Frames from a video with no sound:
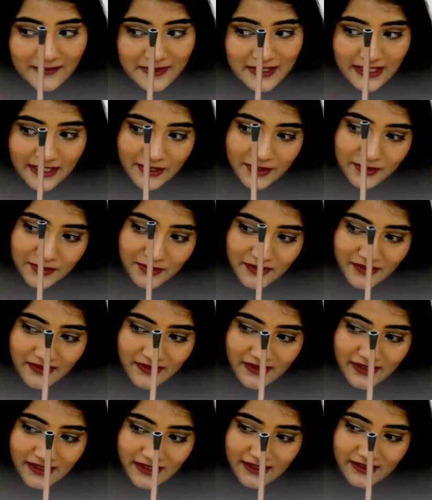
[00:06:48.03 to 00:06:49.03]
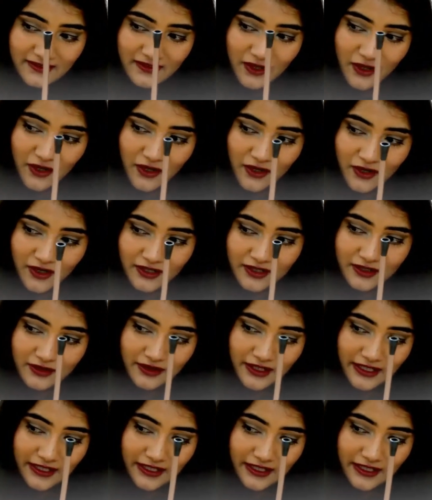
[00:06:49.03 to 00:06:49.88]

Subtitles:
I mean, I do see it's hot.